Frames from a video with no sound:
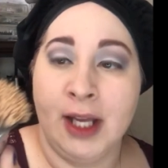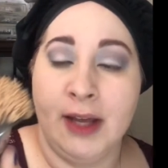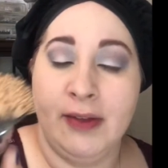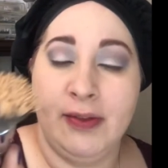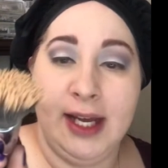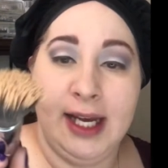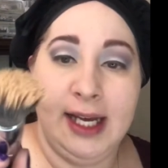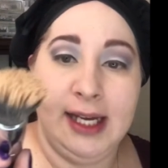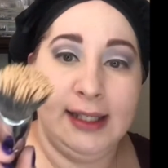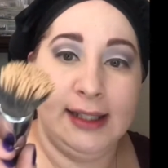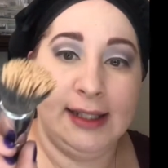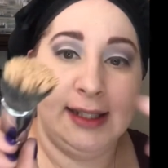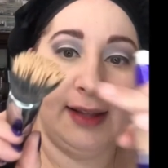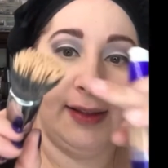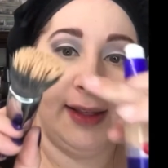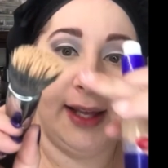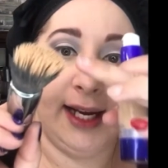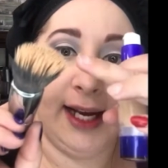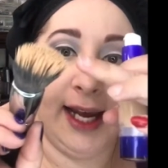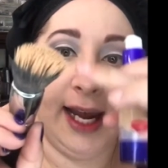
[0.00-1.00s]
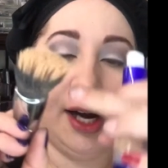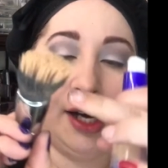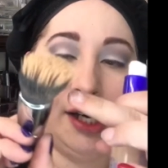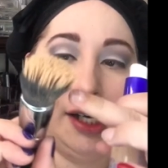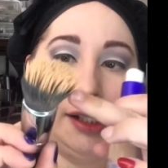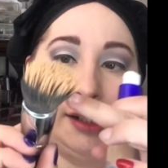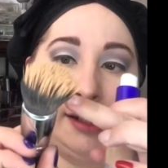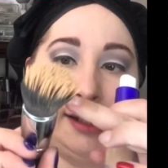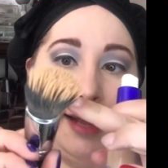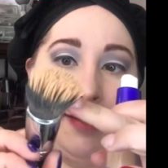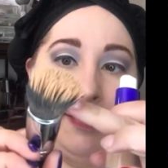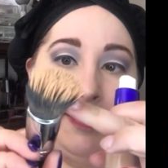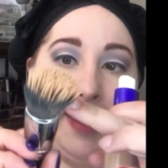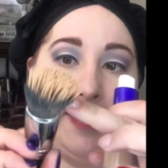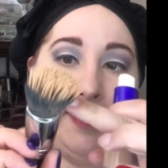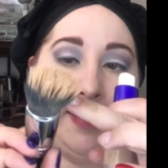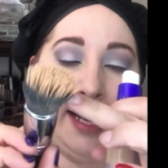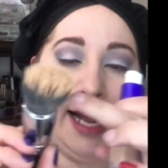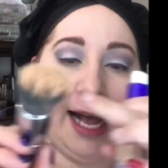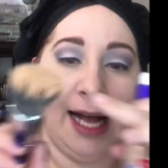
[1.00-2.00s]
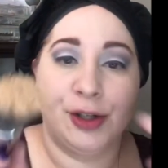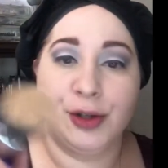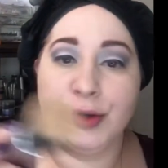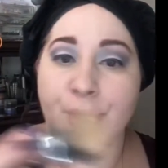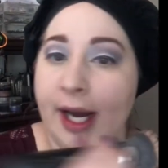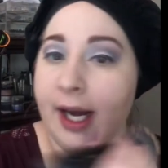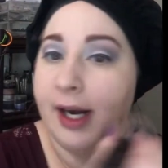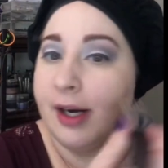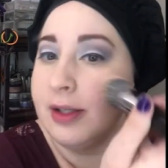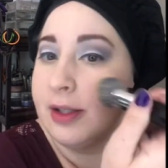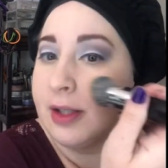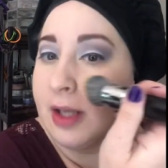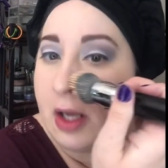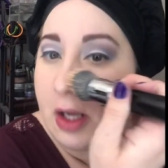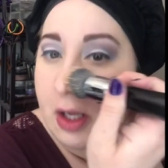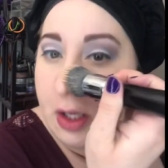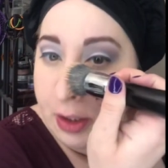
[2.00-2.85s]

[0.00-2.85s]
the synthetic hairs and then the natural hairs.